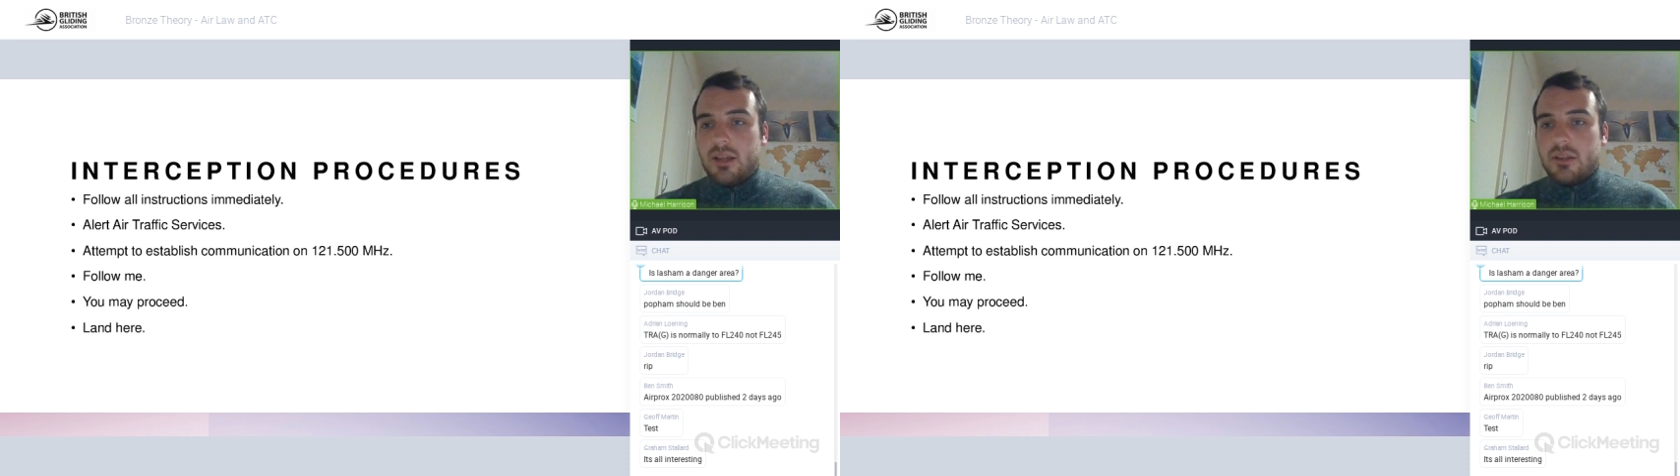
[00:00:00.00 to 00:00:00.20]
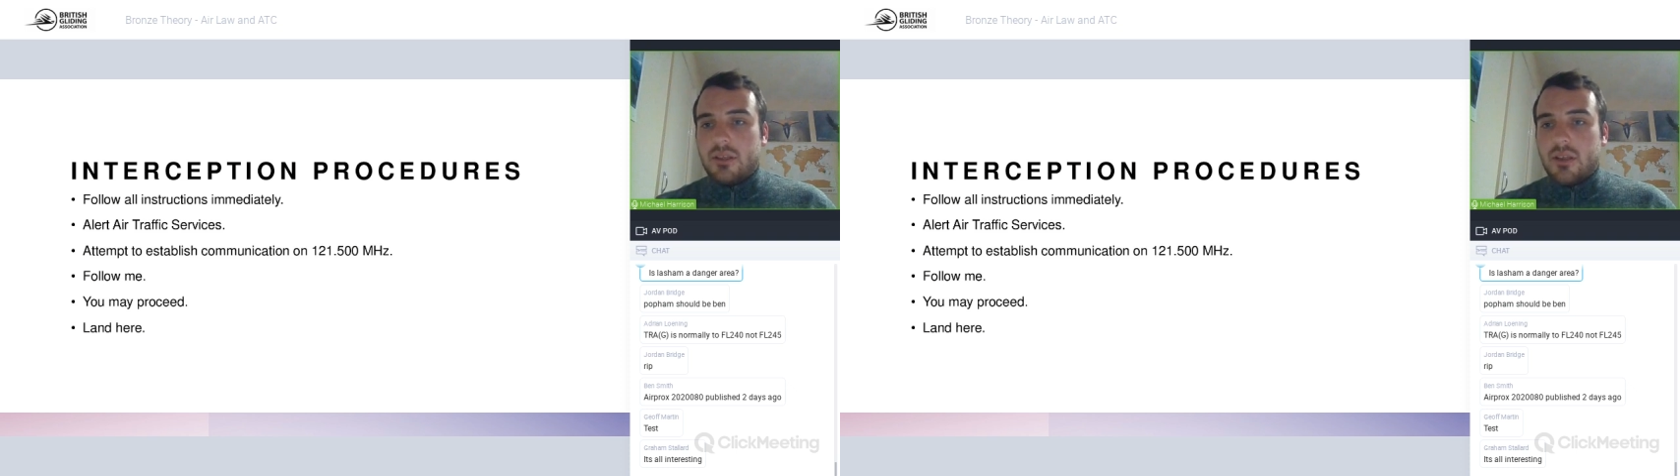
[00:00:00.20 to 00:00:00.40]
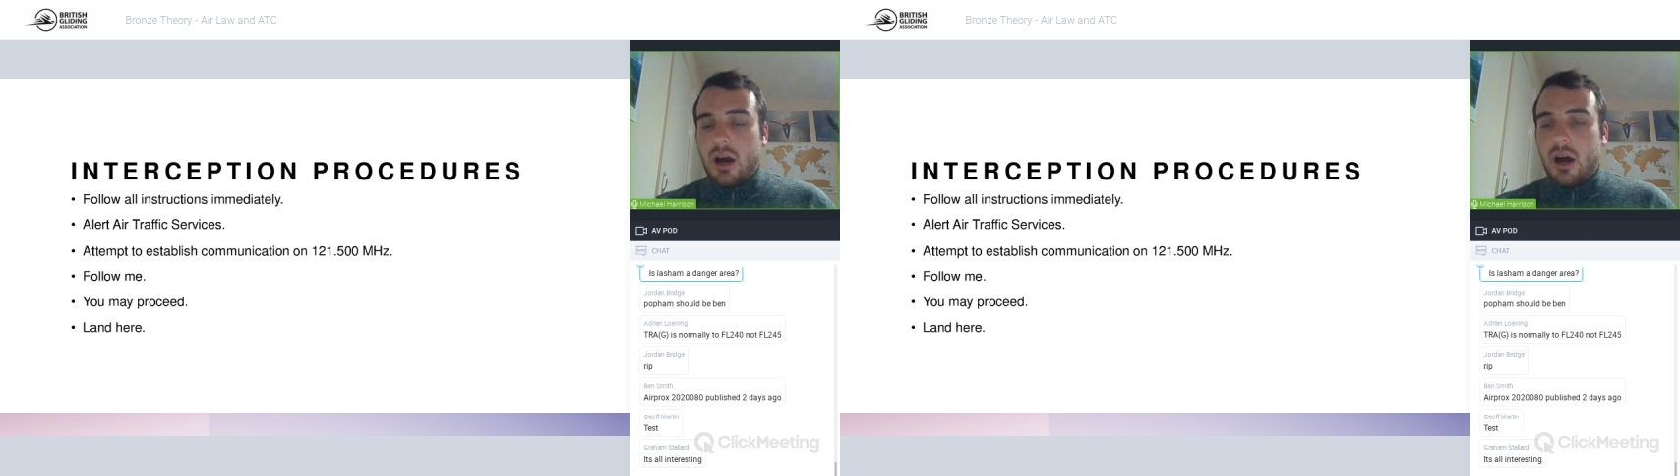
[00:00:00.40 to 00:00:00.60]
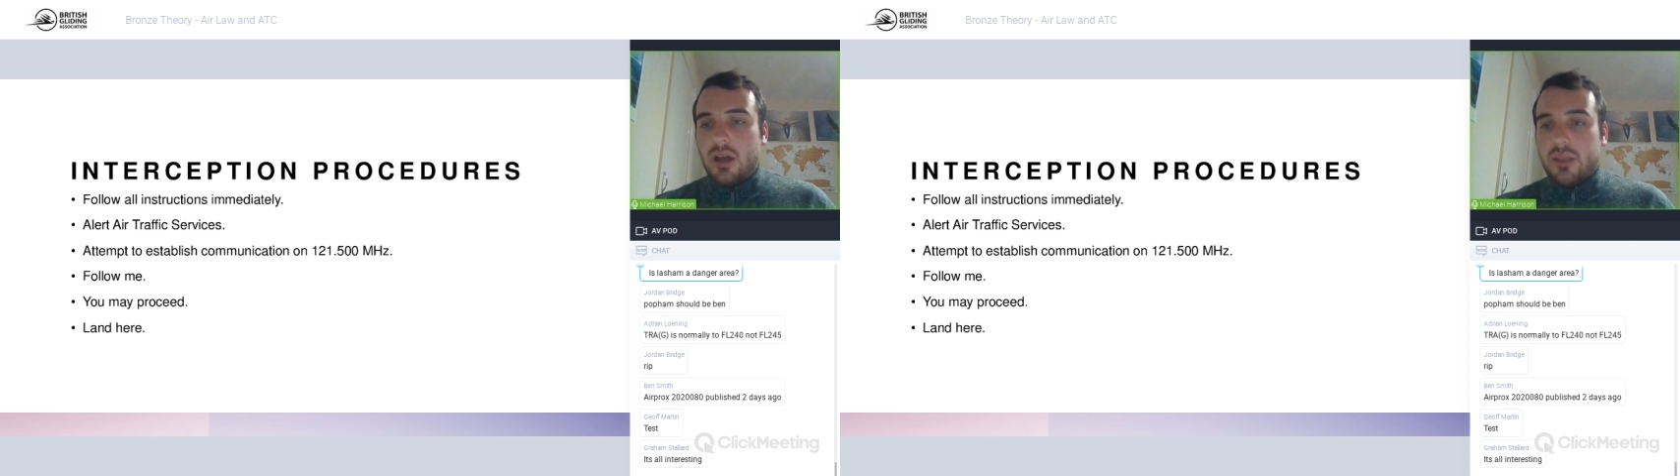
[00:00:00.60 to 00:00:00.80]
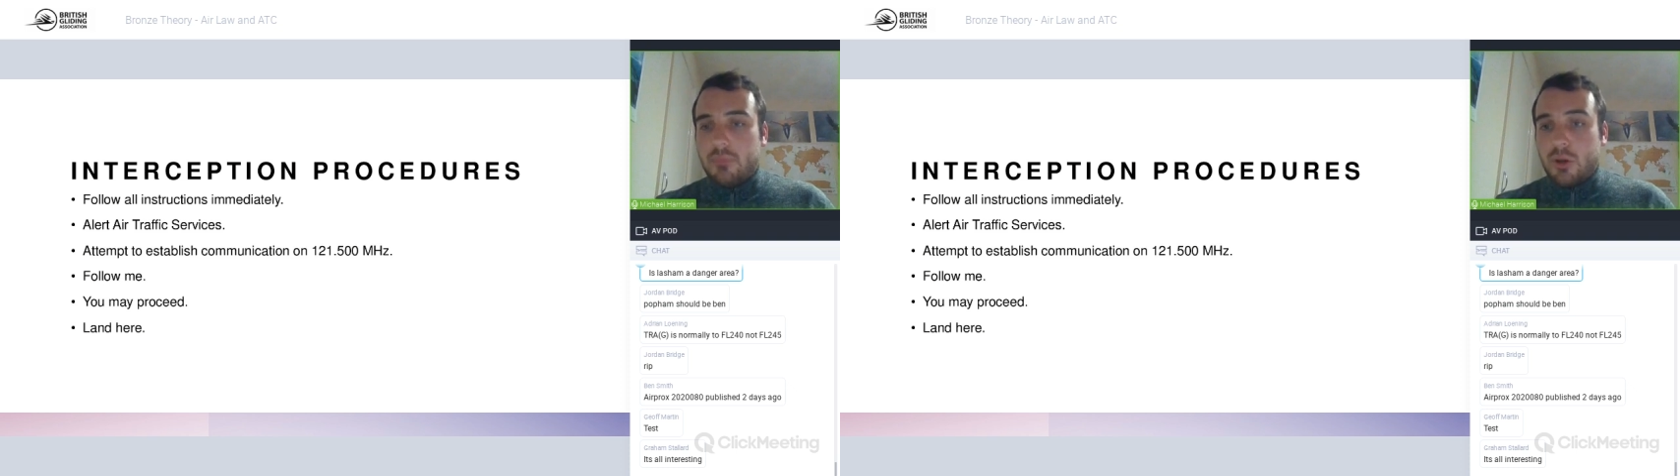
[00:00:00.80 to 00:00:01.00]
pilots
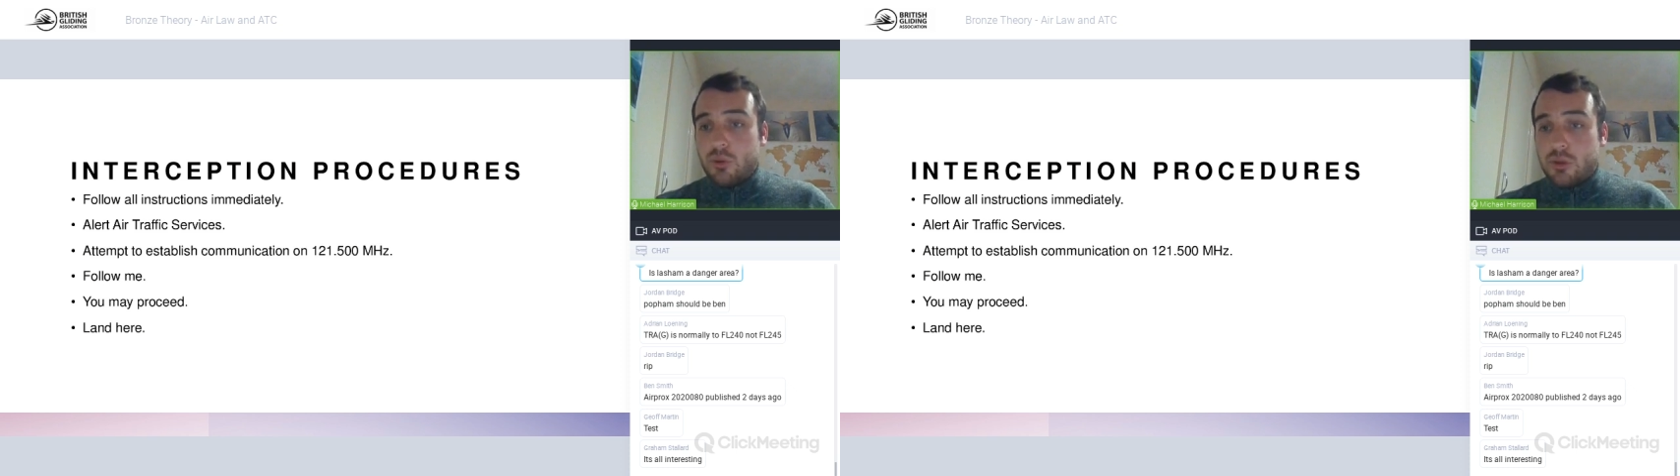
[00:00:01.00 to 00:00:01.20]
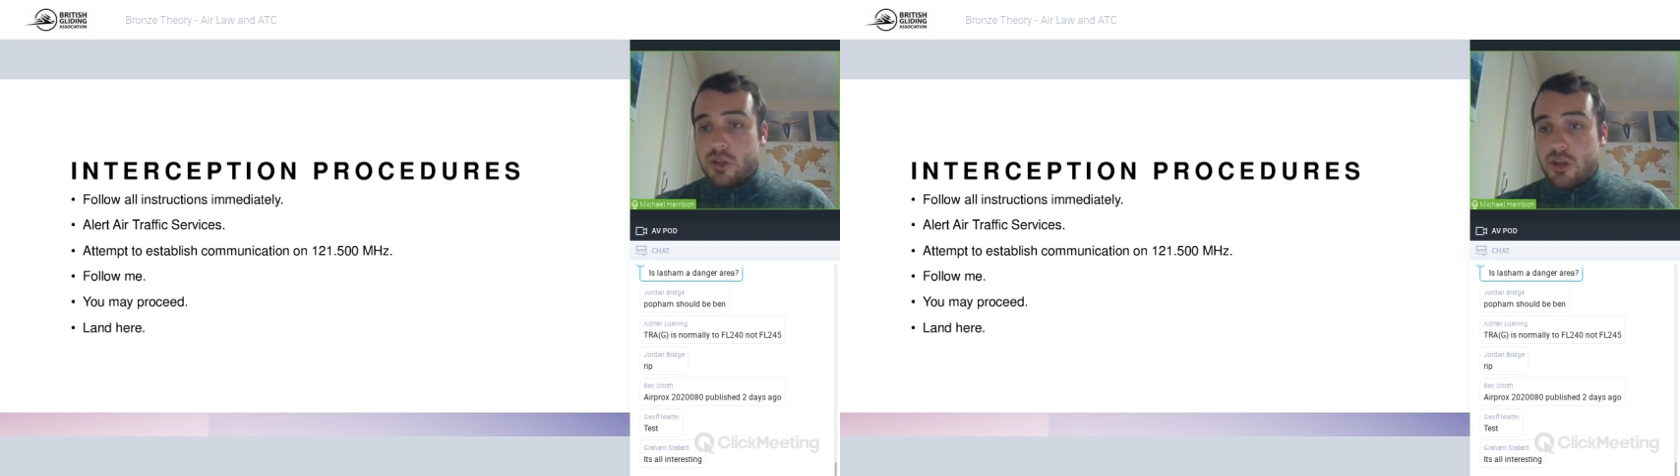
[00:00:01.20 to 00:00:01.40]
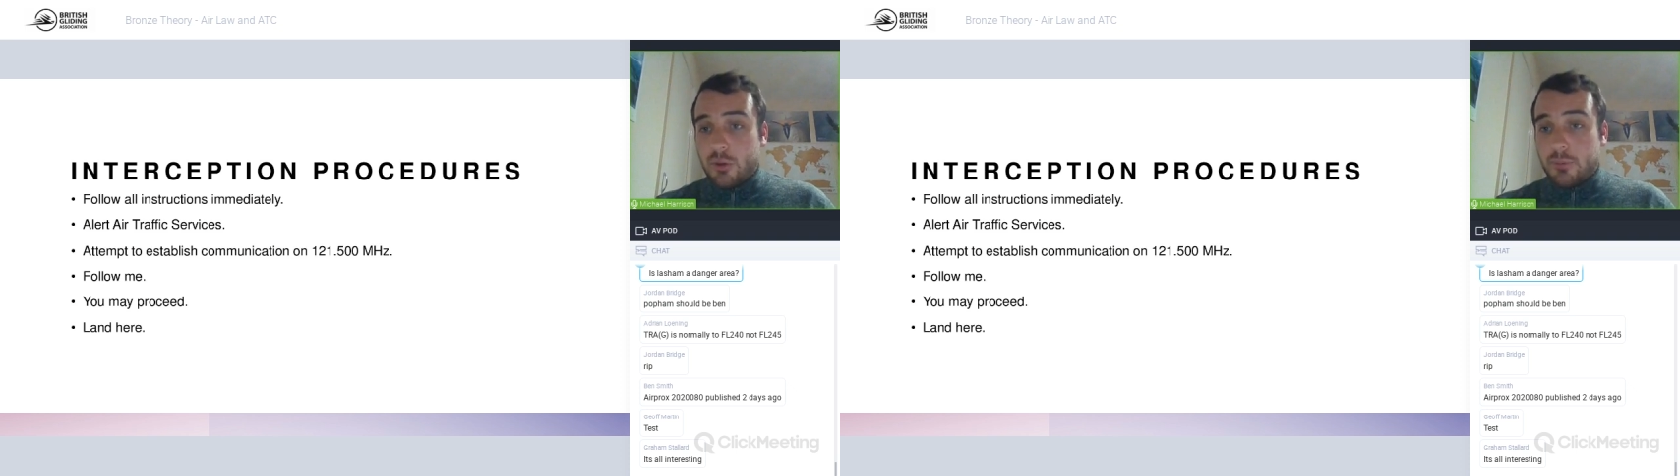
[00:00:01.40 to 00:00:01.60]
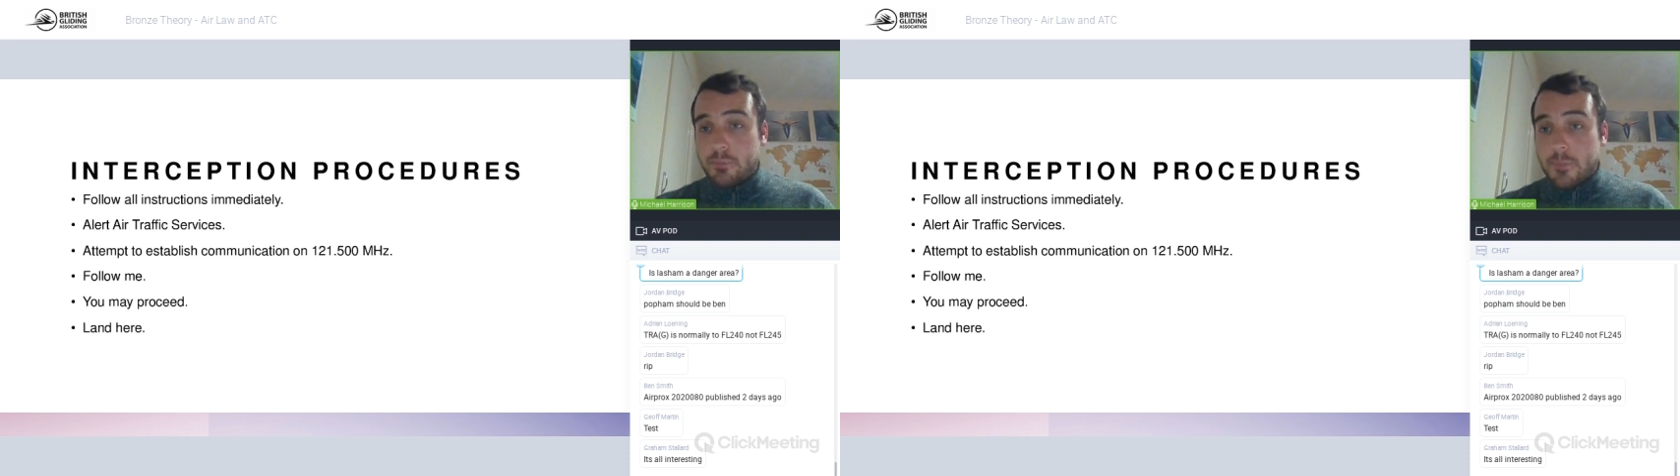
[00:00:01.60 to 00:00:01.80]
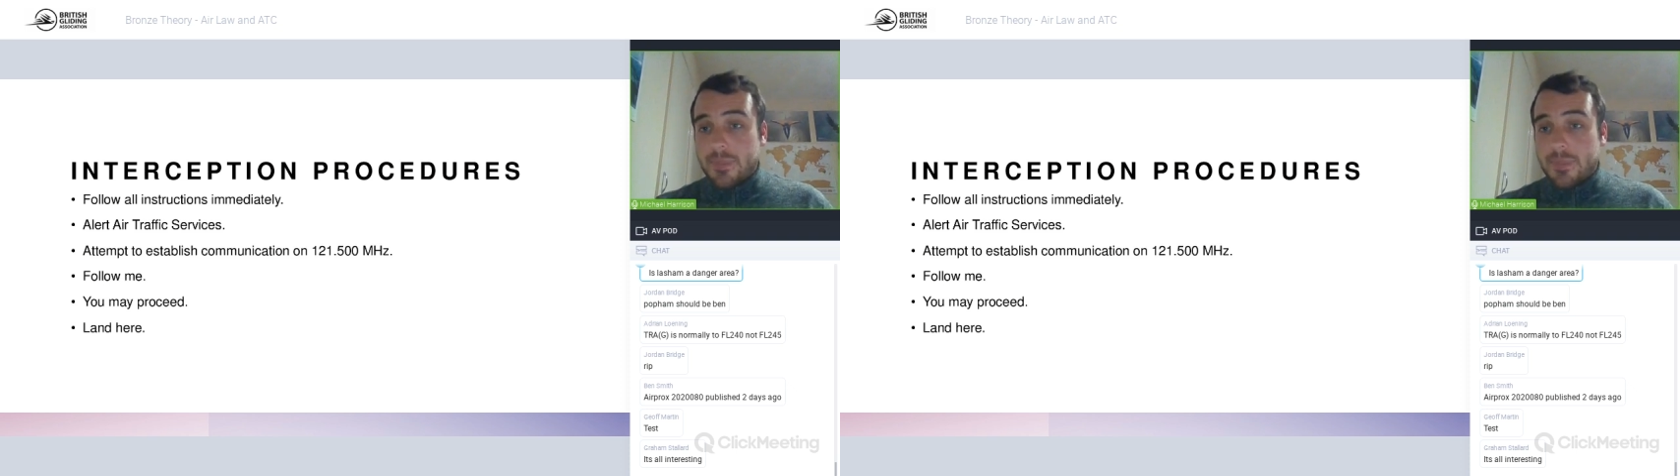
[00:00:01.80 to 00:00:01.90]
are supposed to know.